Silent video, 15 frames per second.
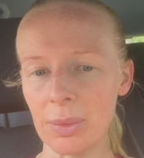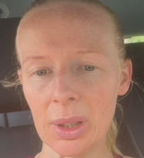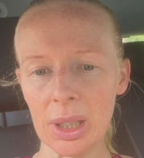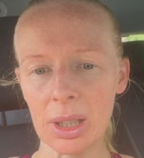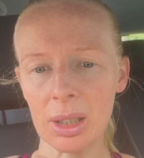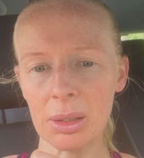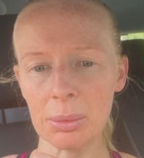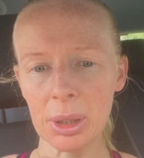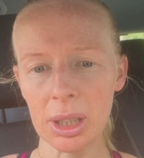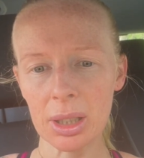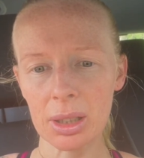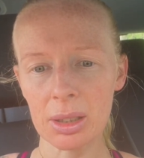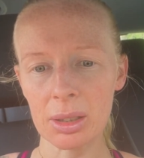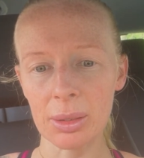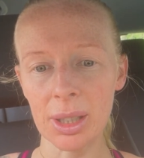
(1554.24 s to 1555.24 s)
I can't
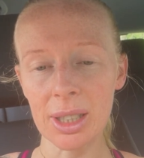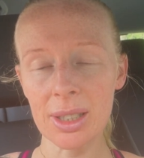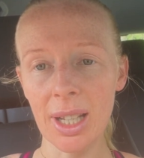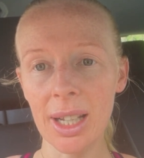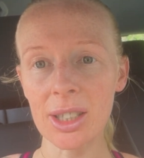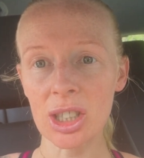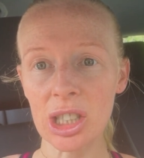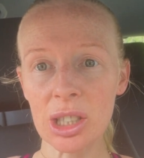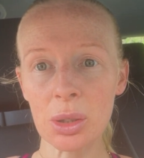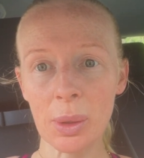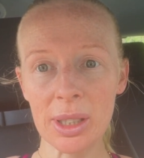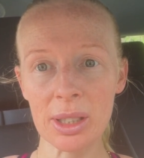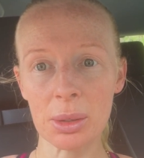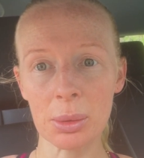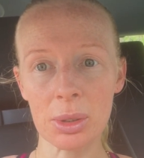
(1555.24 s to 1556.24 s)
believe, so it's actually
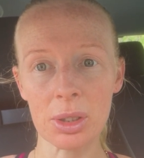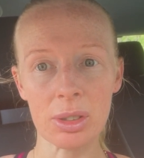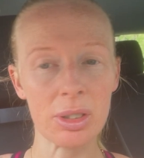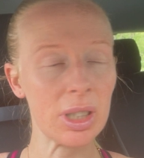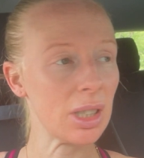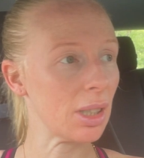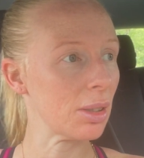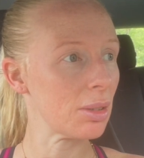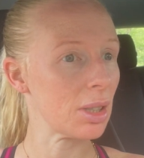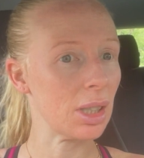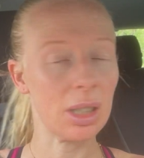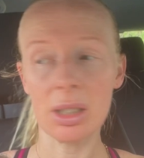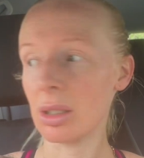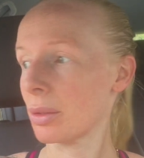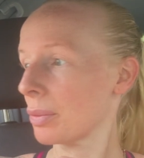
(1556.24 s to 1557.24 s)
21 degrees
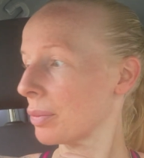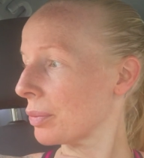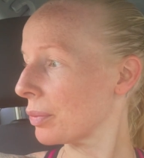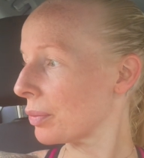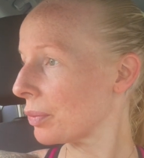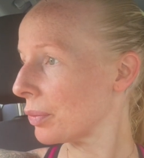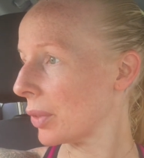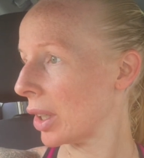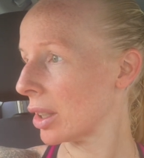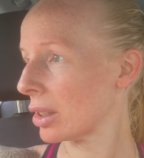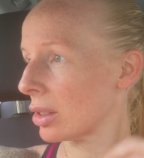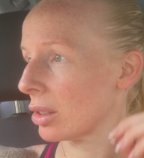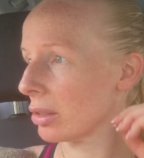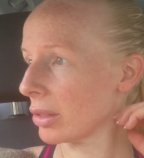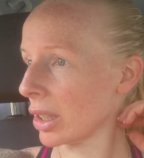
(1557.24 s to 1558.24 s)
outside. I did
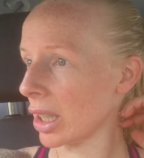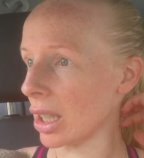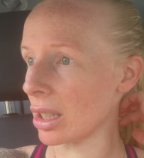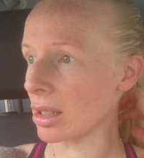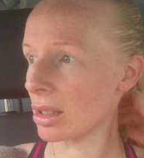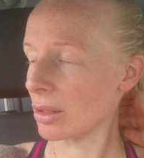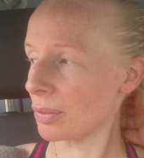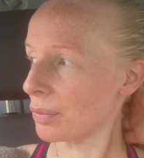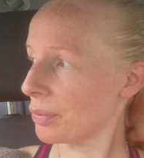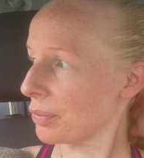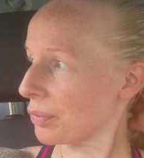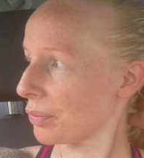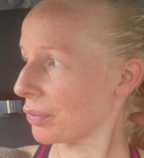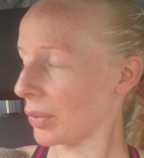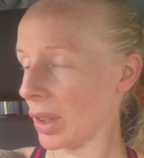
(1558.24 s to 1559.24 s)
not realise
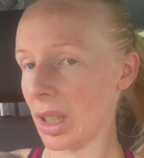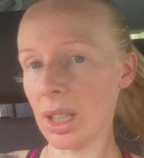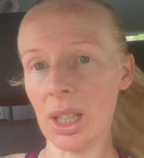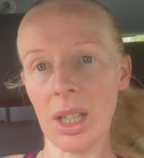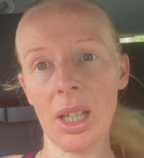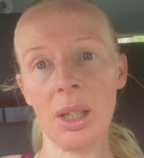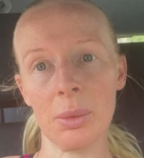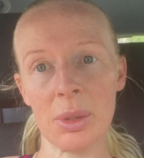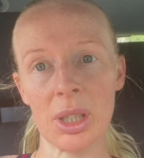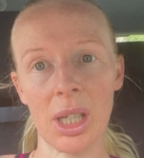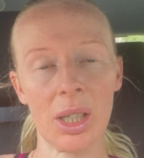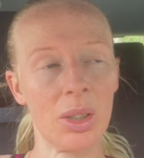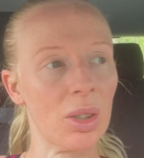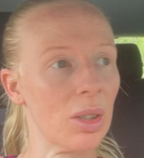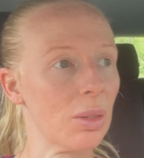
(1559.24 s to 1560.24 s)
it was that
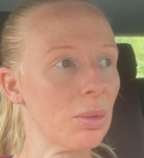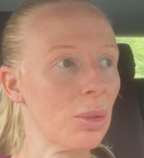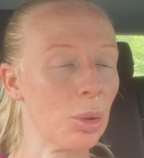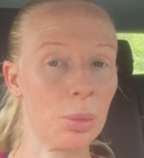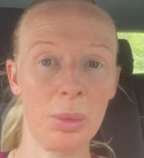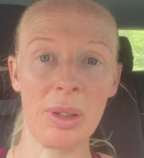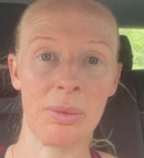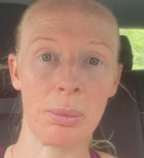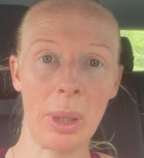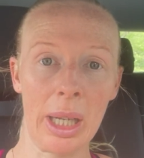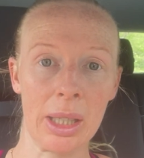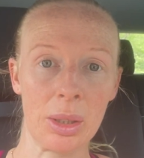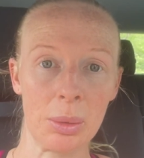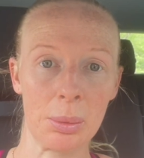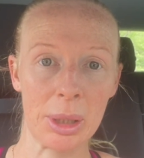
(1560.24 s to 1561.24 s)
hot, or even
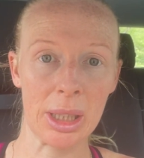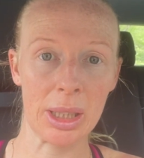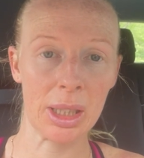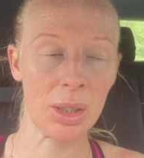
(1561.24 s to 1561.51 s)
planning on being that